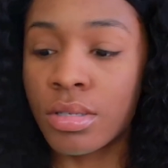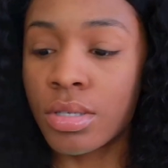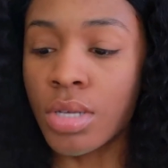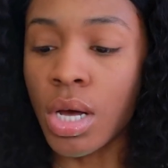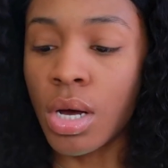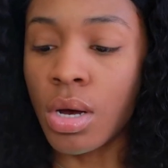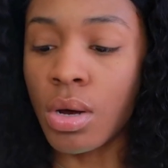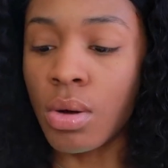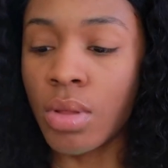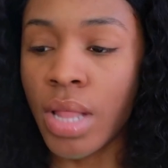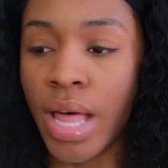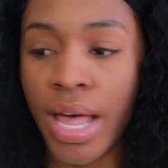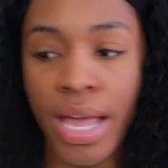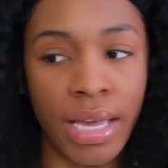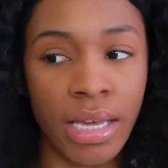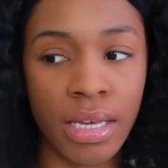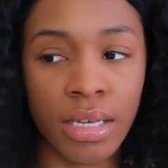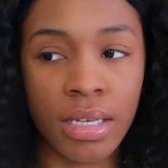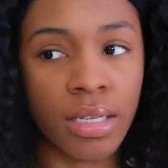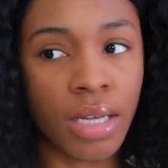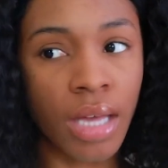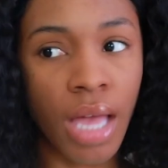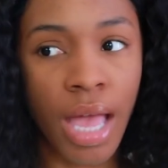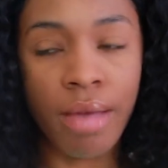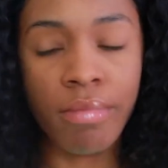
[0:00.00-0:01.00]
So,
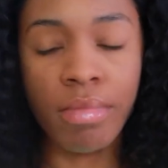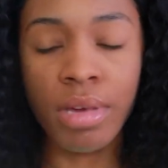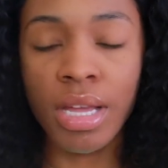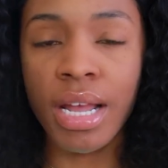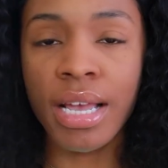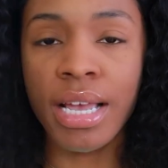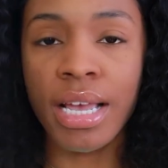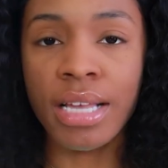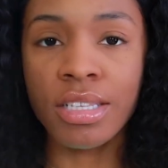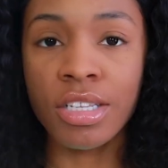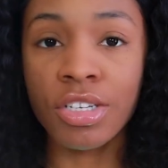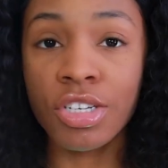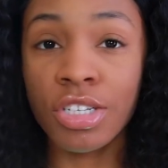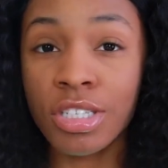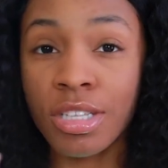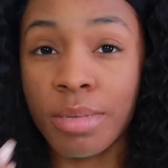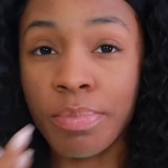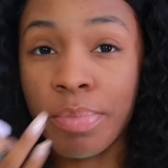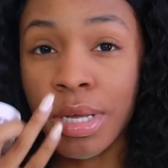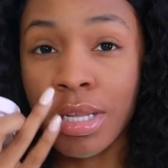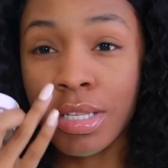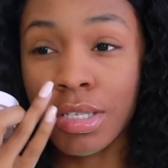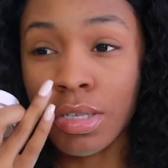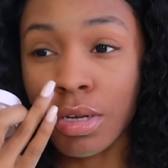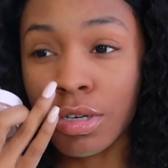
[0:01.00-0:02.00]
like, I mean, I guess it just
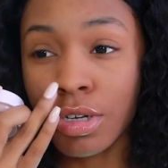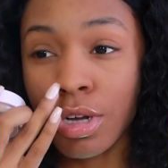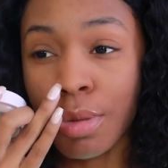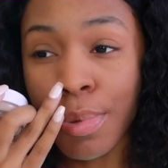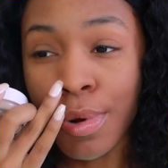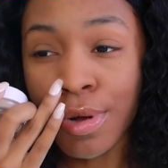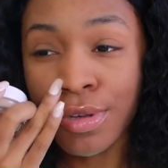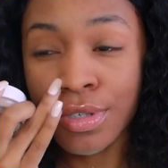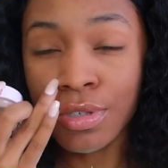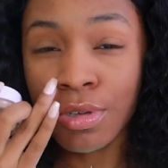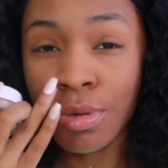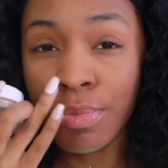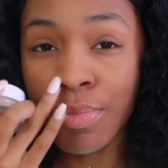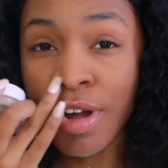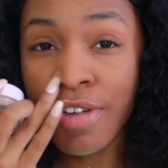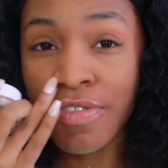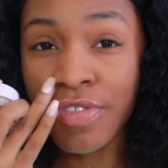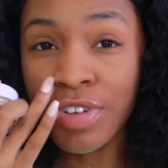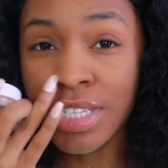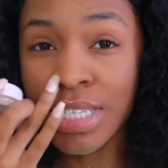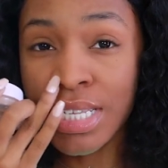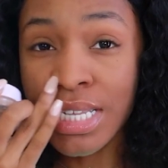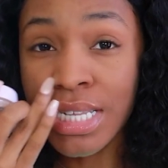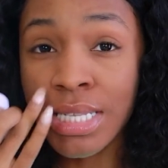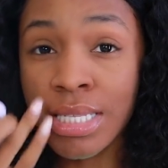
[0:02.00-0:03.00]
depends on your personal
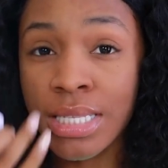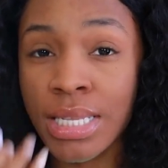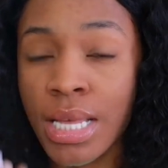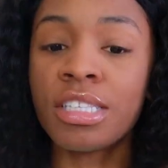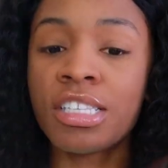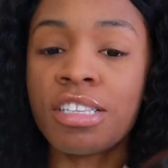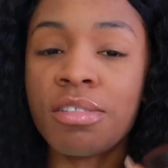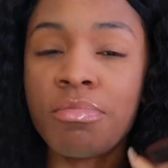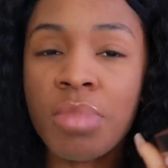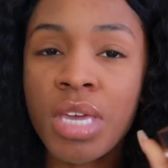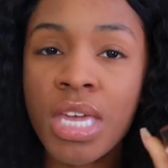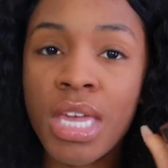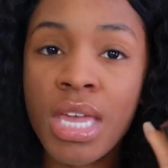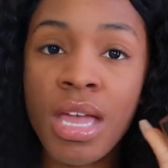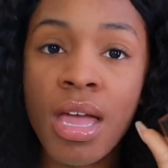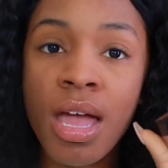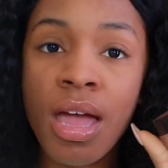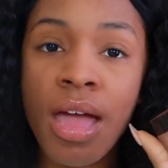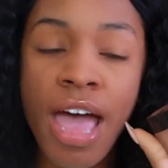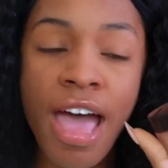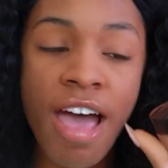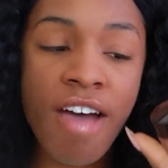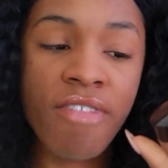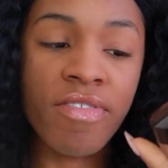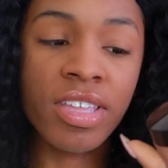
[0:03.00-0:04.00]
preferences. To me,
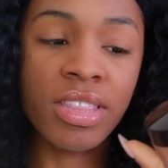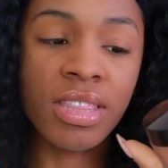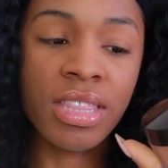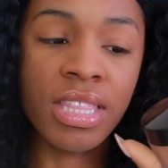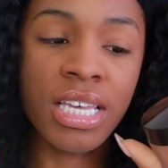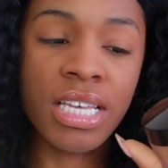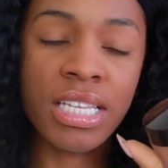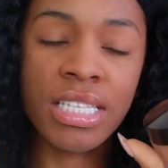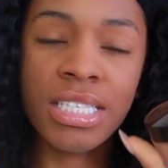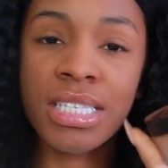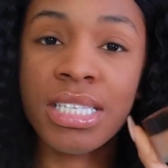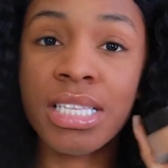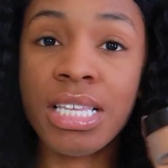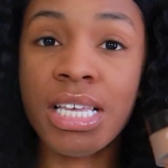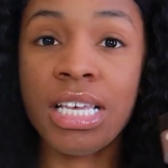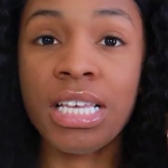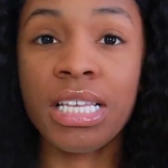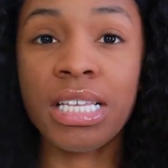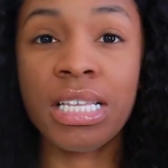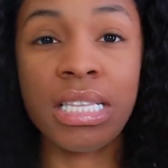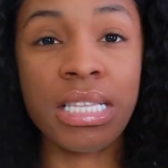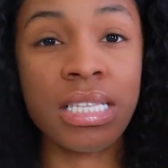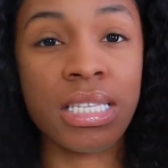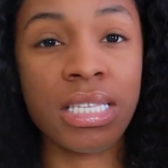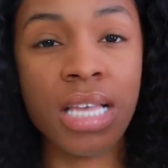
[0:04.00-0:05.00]
having this
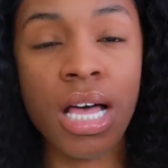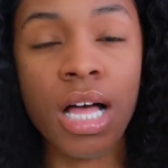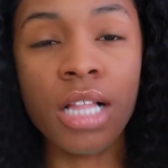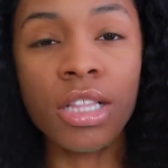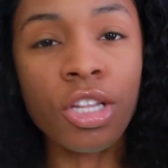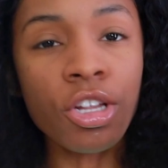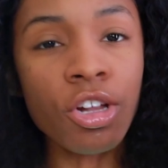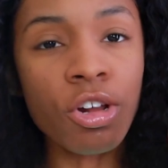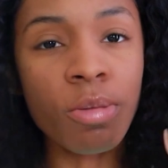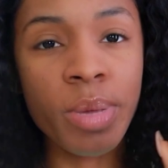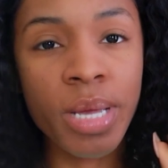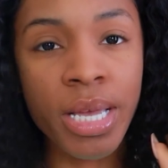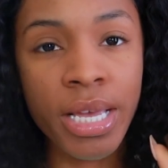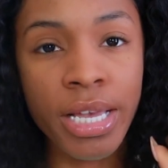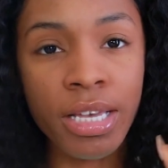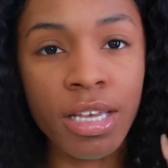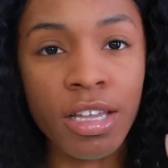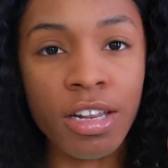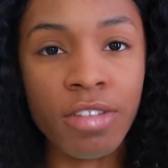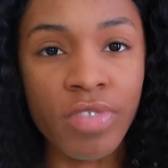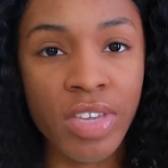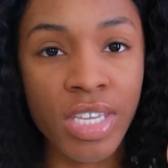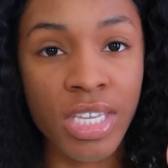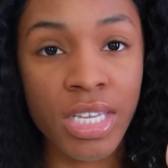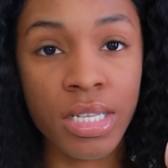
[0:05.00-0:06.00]
is a little bit
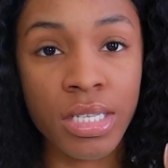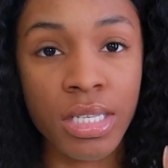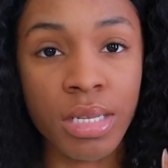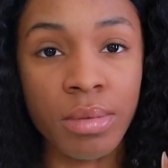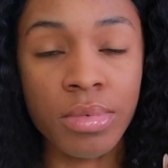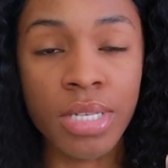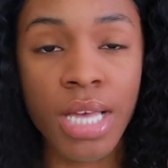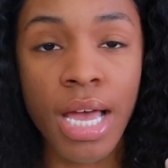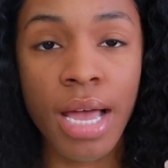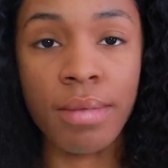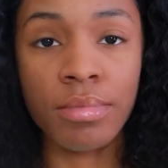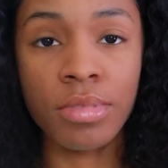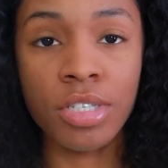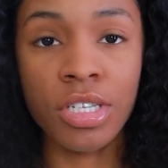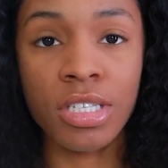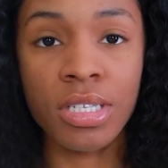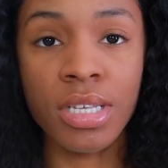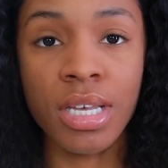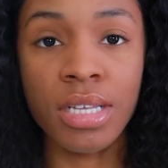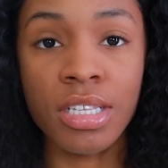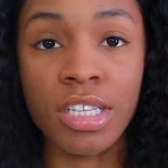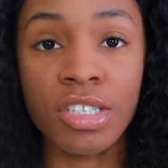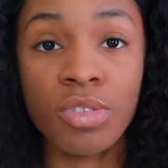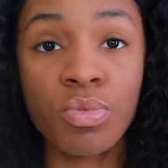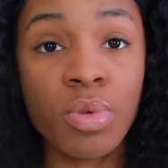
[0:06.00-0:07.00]
inconvenient sometimes just
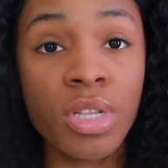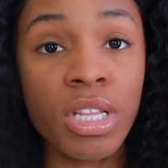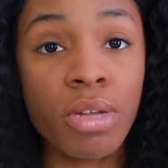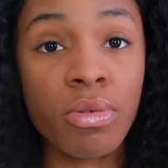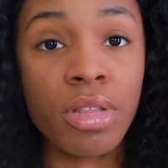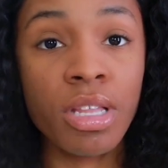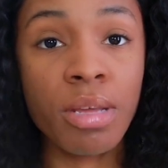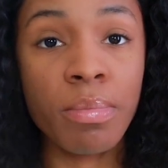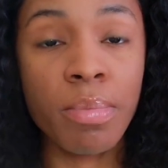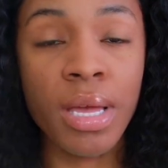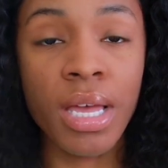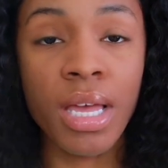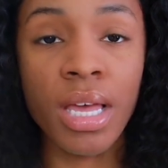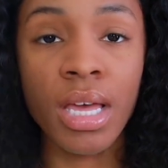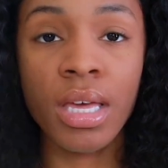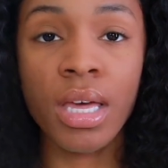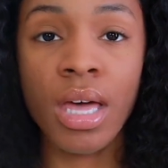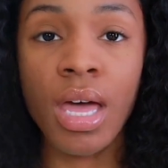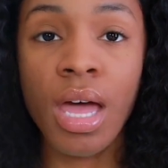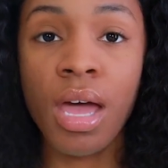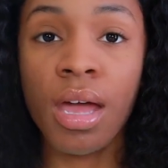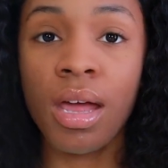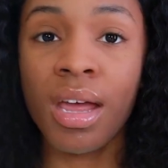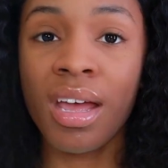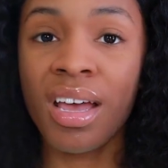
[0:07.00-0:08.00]
because it's really, really
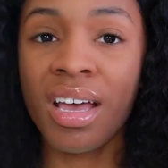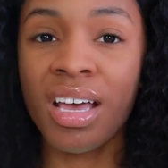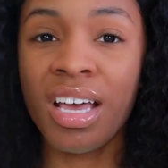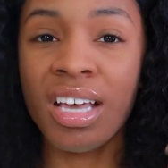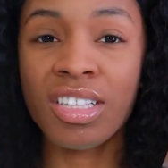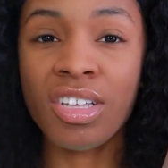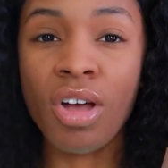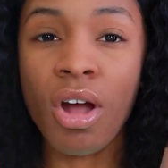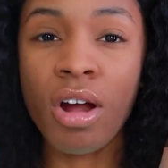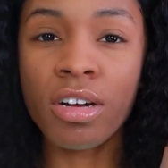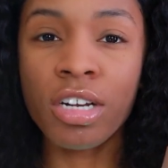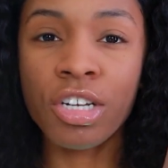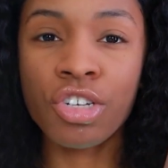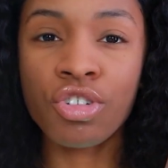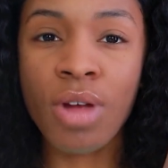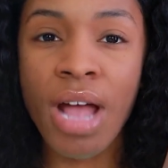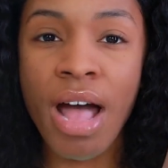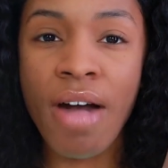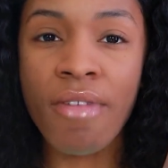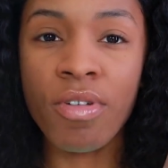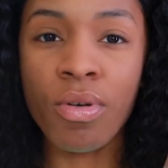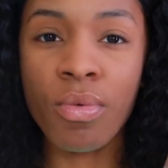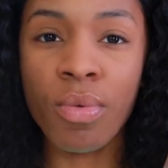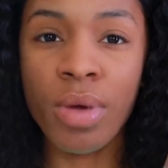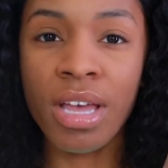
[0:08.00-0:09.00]
big. It's hard to
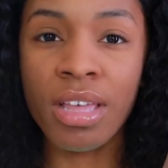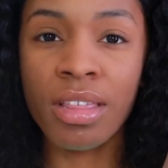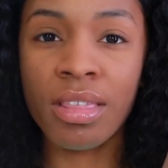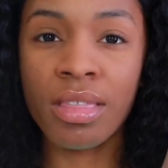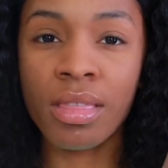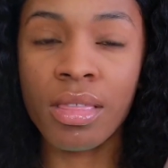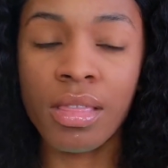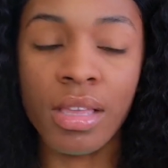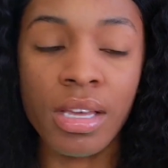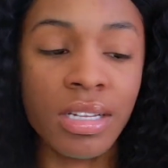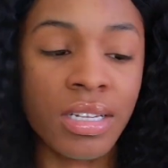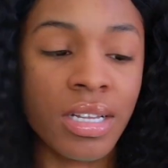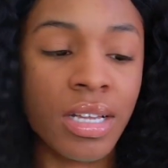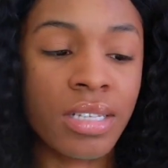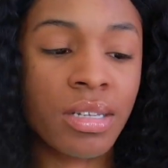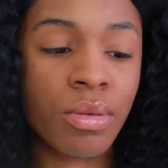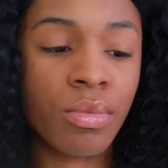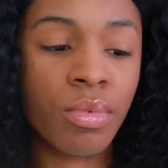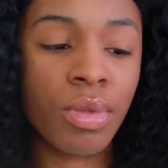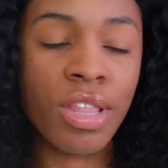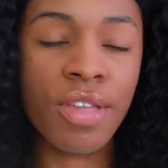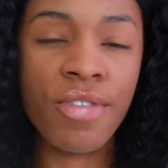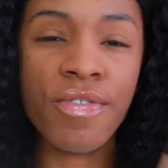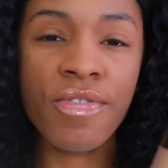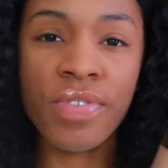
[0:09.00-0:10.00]
travel with. It doesn't
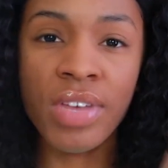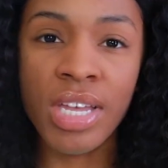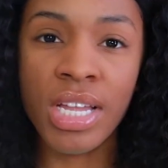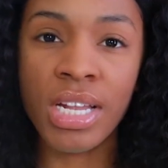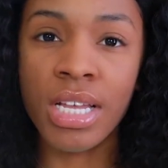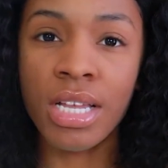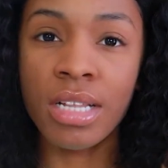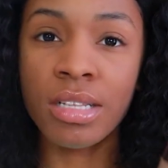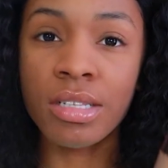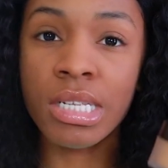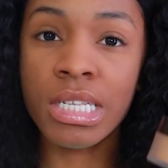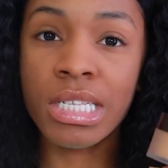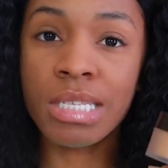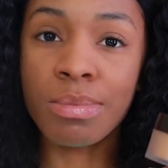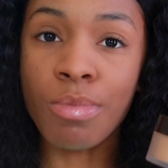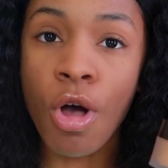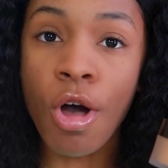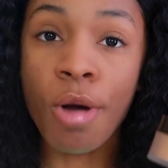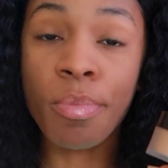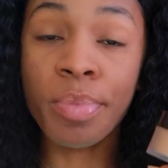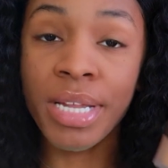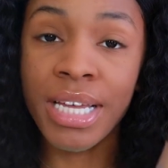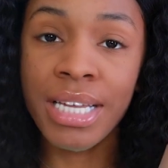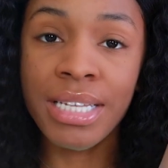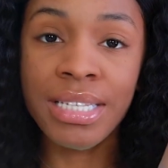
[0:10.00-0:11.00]
really fit into
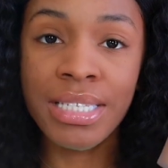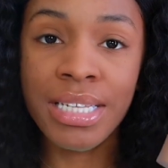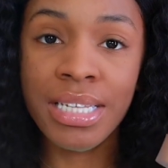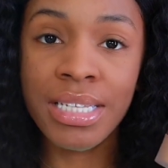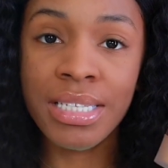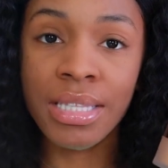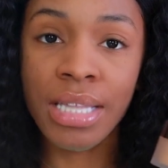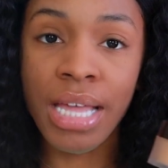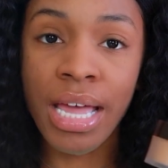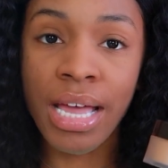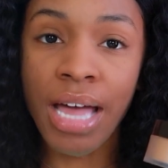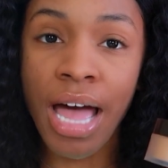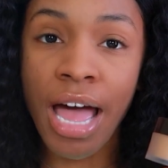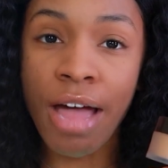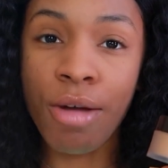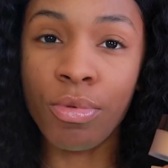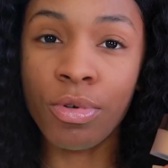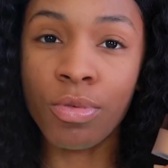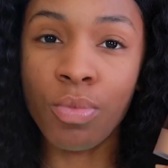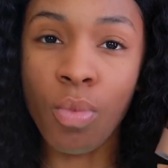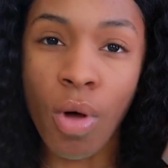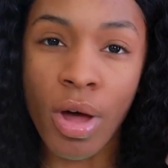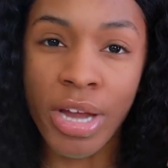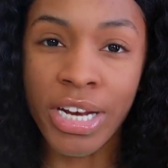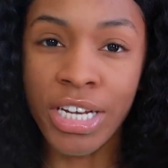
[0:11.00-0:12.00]
small places like I
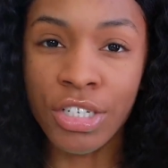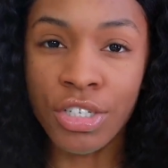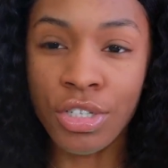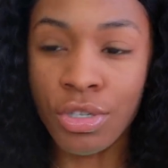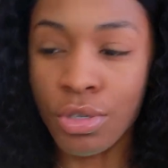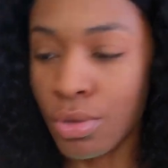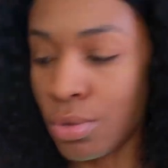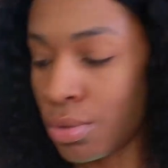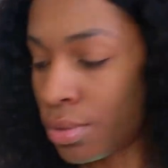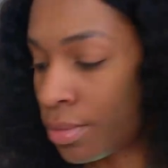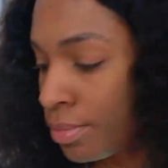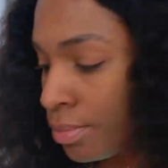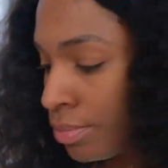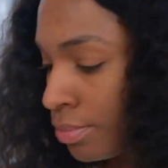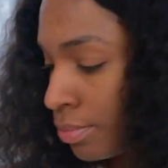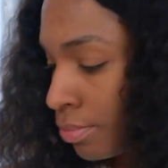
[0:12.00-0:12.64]
would want it to.